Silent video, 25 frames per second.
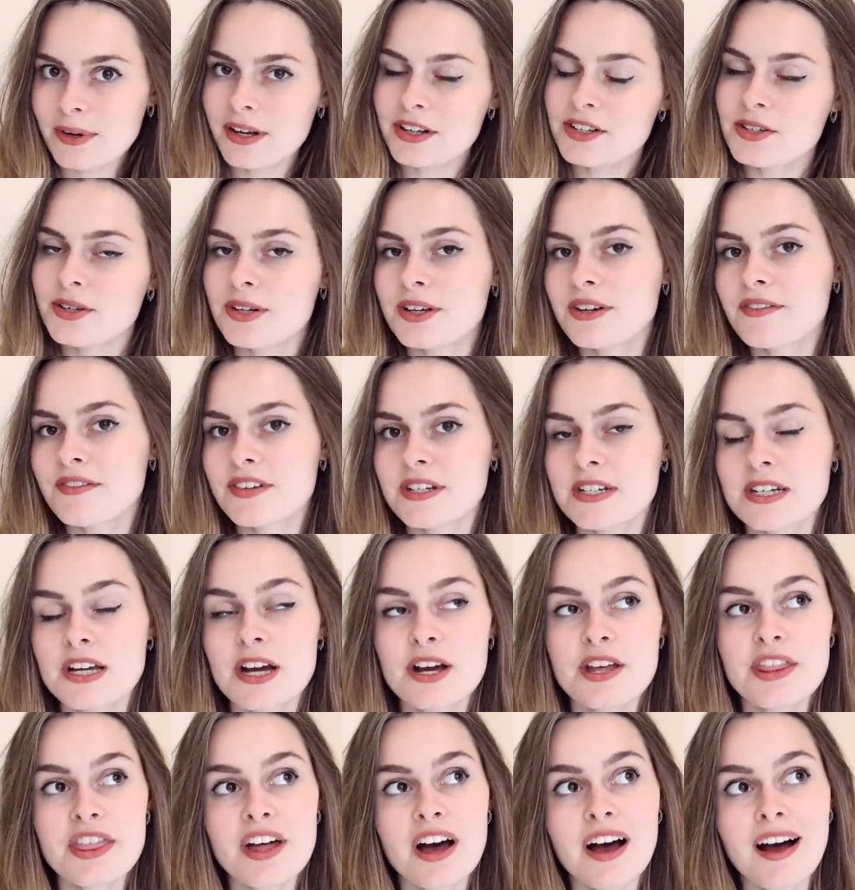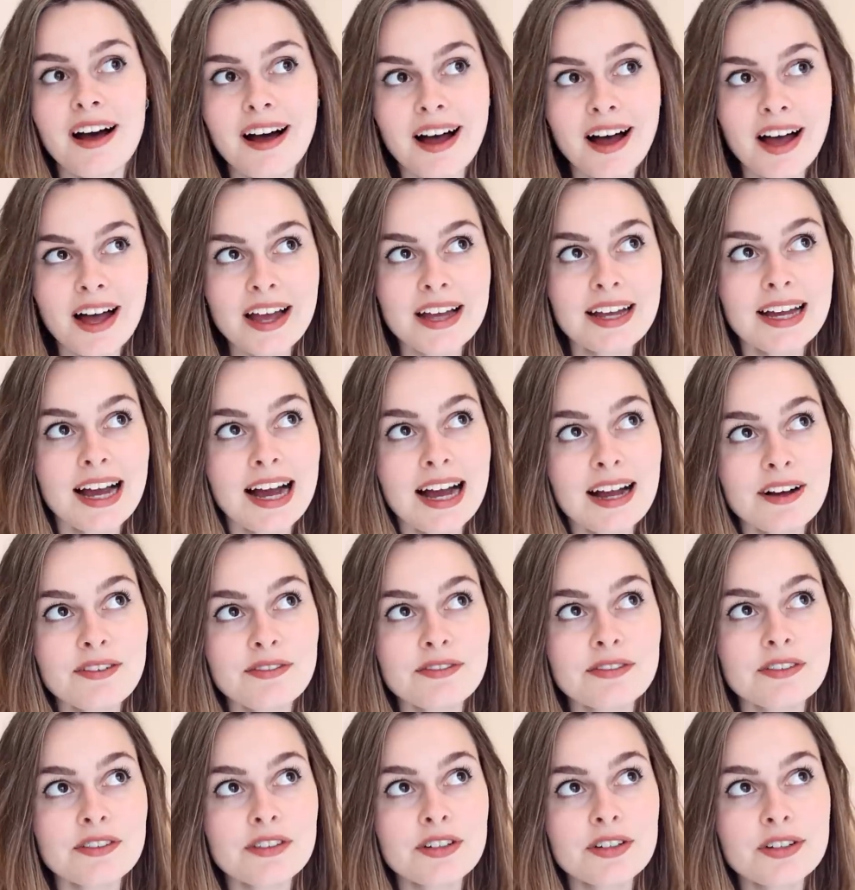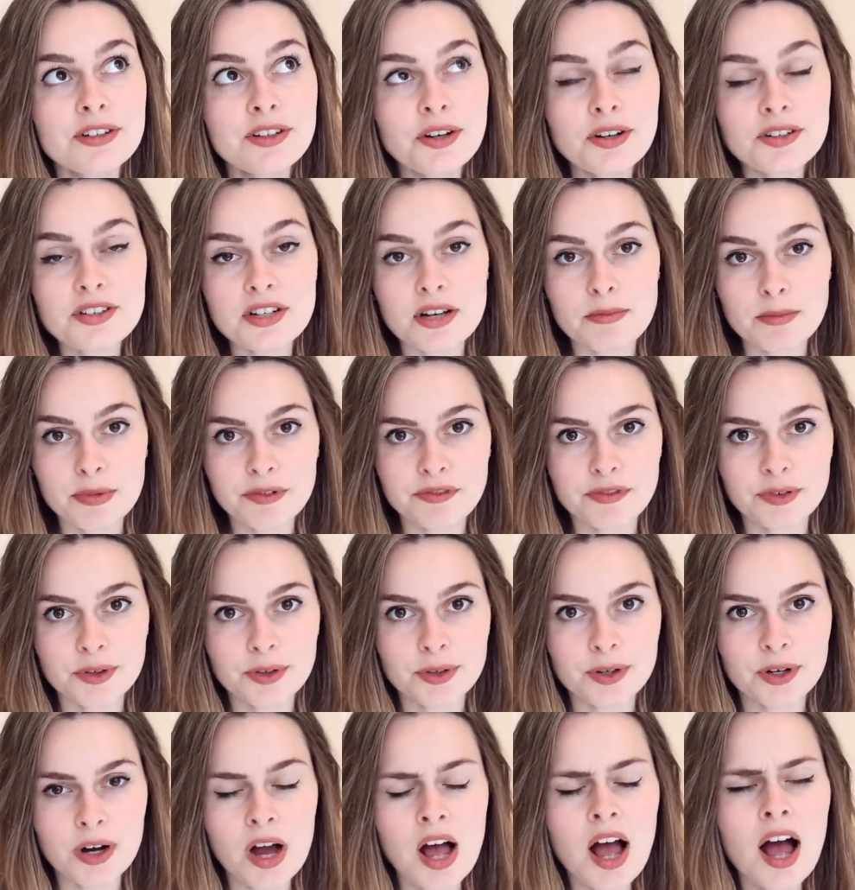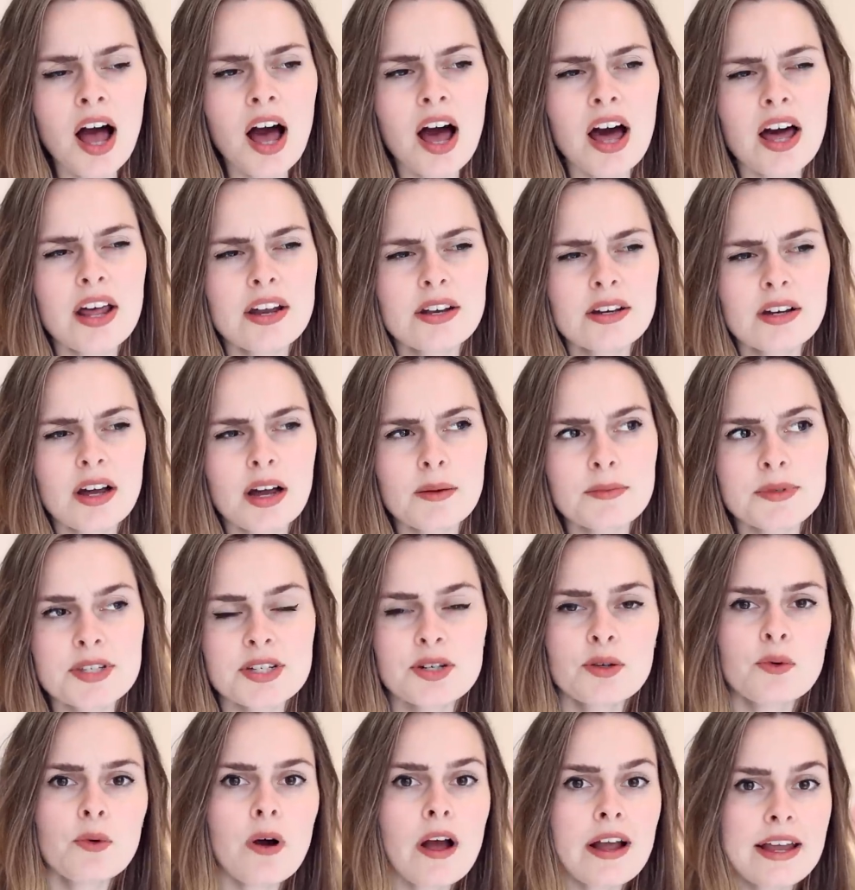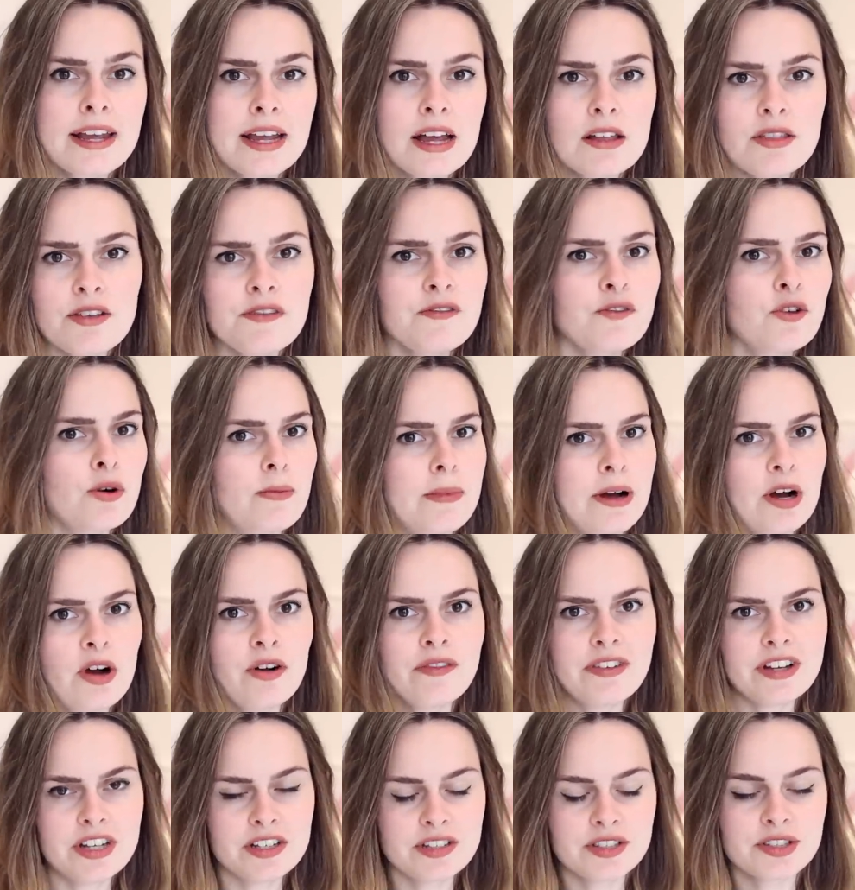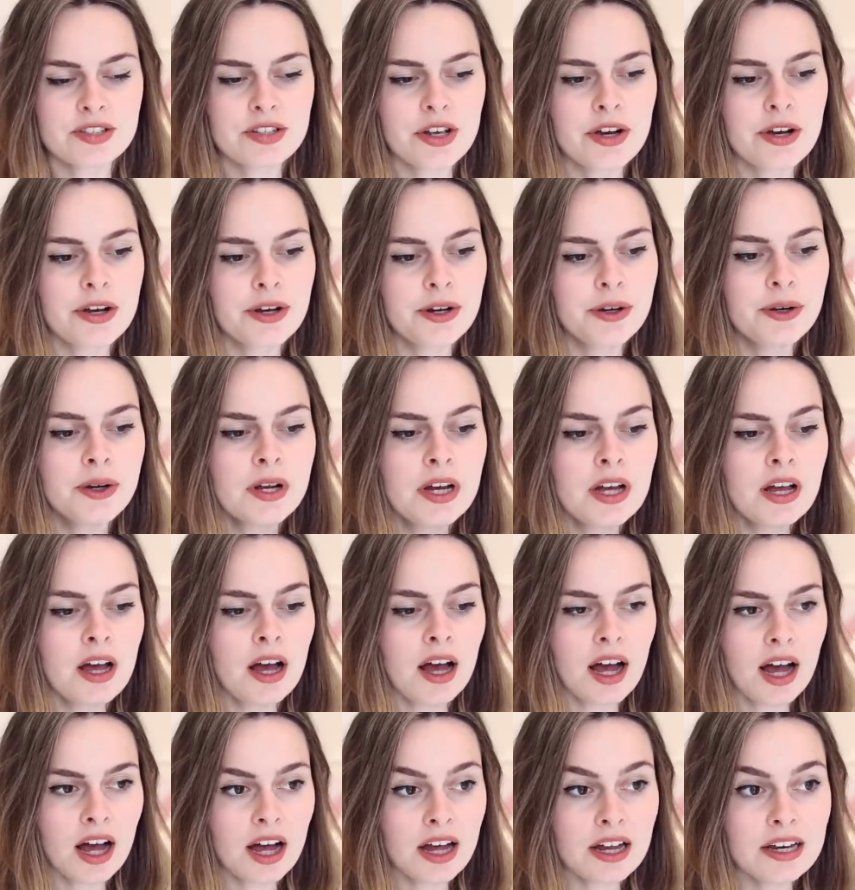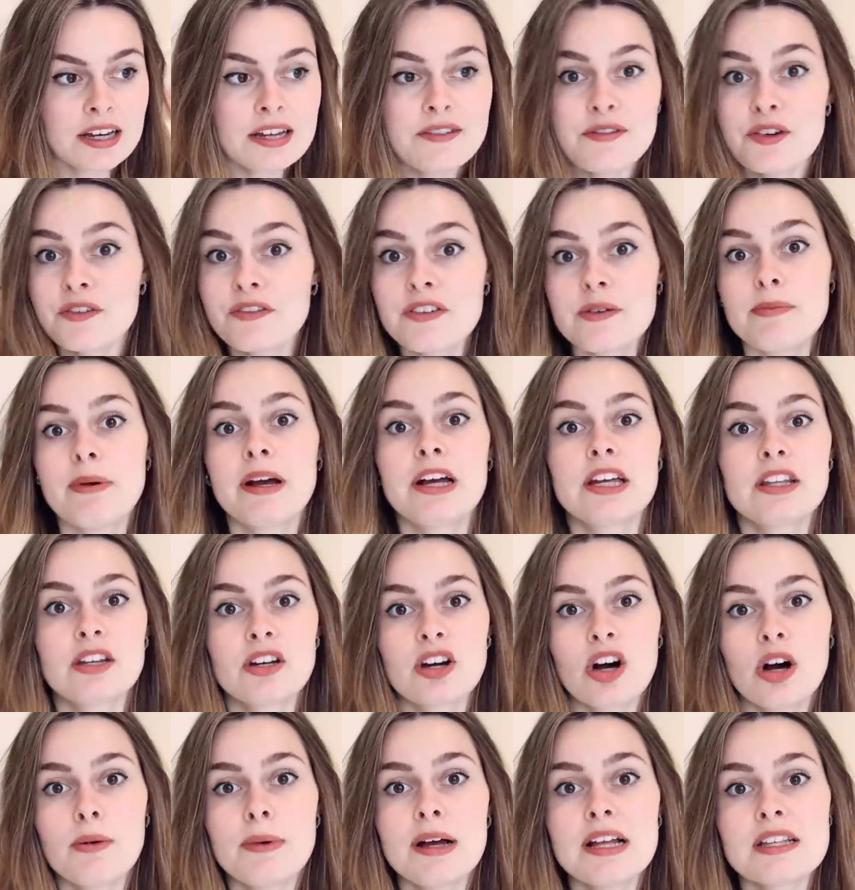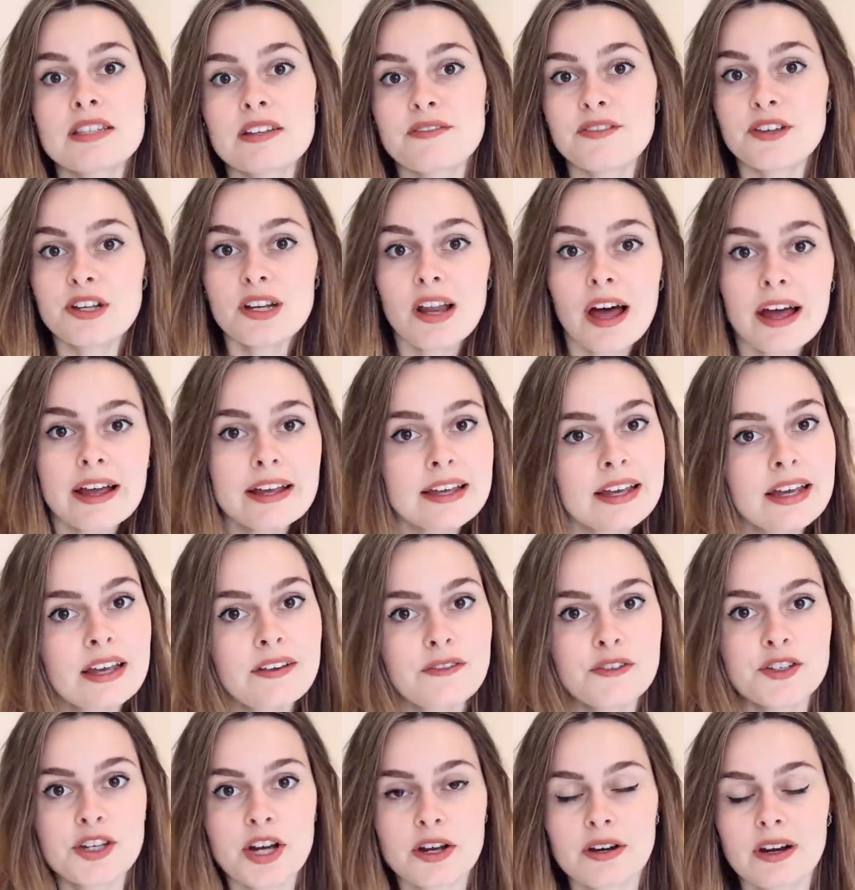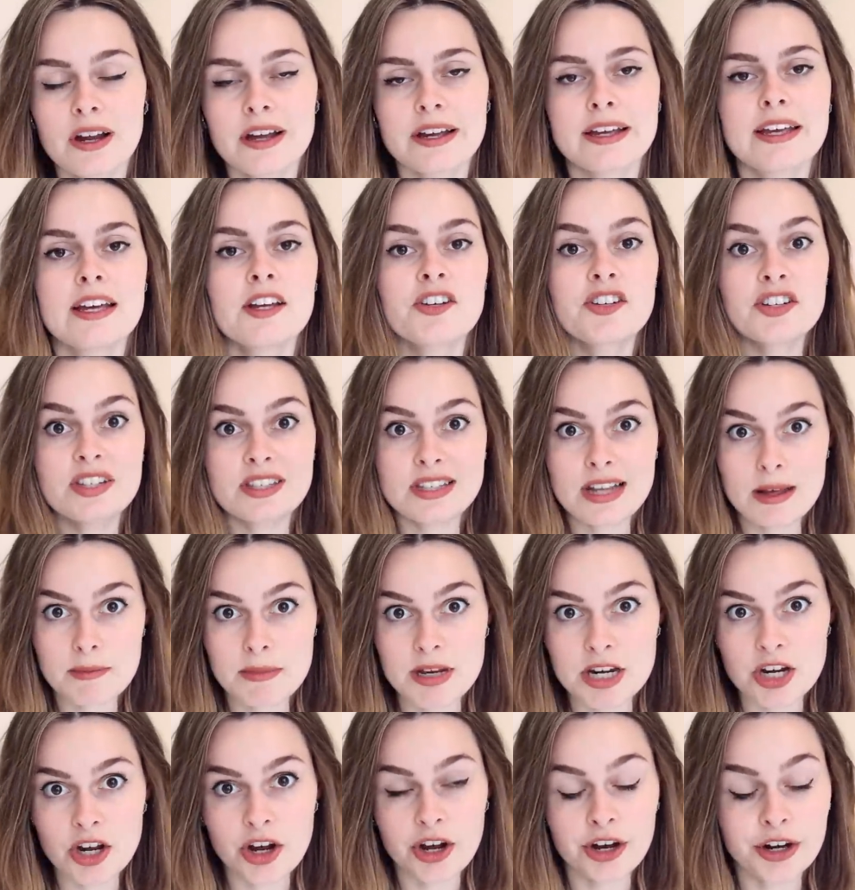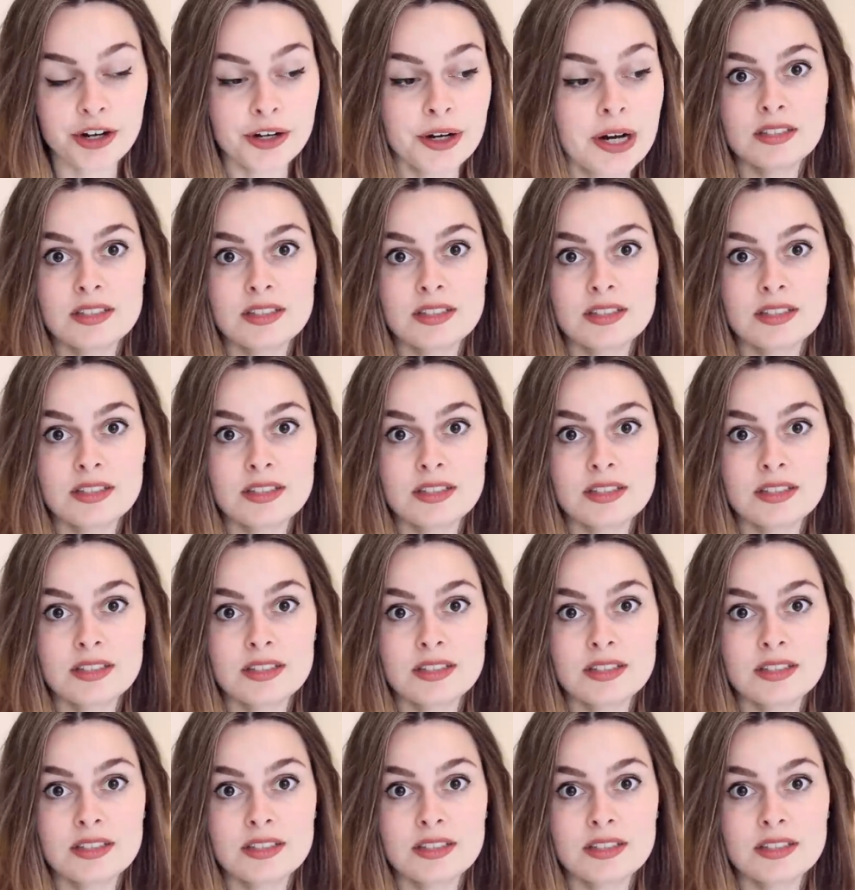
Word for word: we are doing a video that I have not done before, and I'm still working out the format of it, so uh, leave your feedback in the comments if you like it, if you don't like it, just let me know.